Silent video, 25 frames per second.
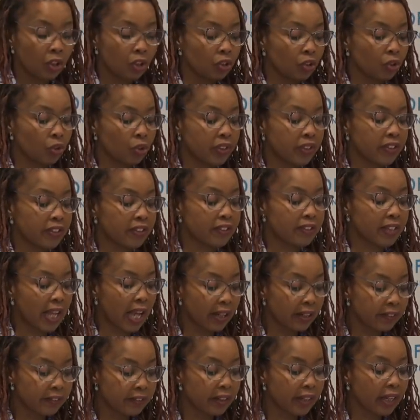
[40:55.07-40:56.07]
to
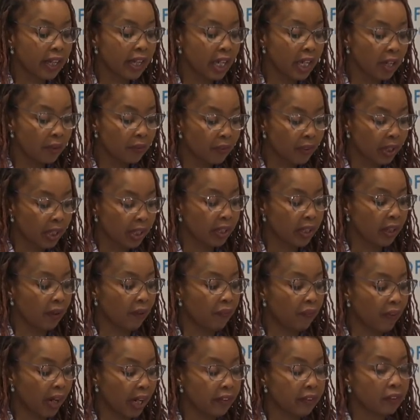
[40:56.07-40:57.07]
dissent even in the
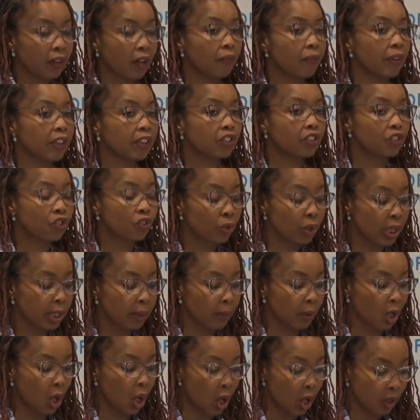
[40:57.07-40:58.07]
face of extreme
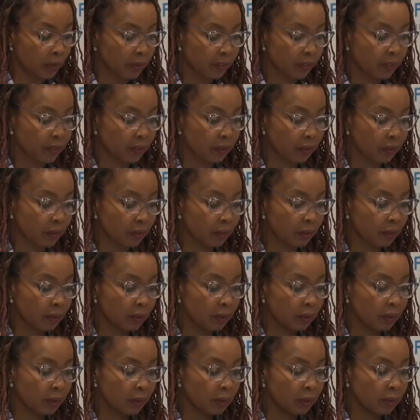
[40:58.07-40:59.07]
cost,
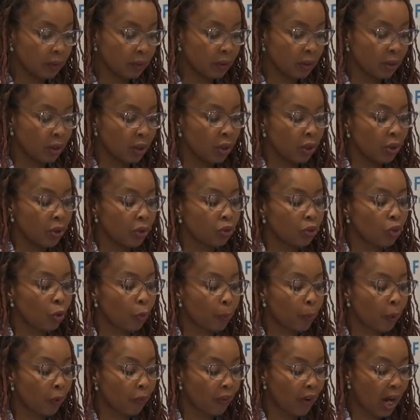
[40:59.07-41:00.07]
to
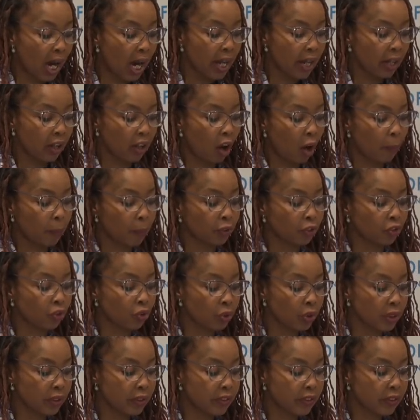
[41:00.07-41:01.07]
provide an
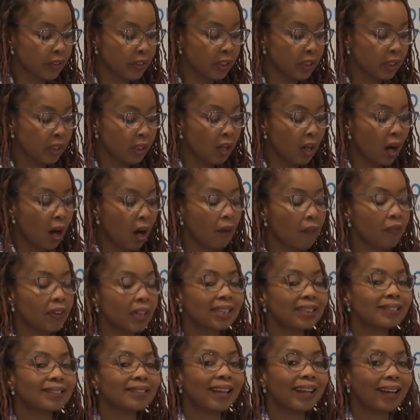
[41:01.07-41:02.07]
opportunity of
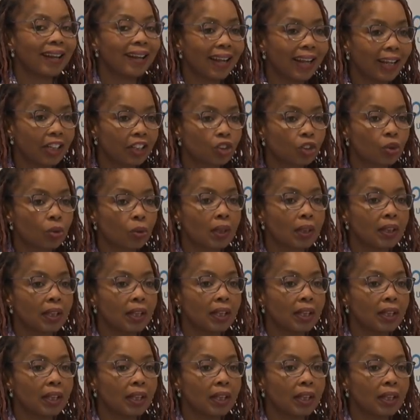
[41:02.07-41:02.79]
intellectual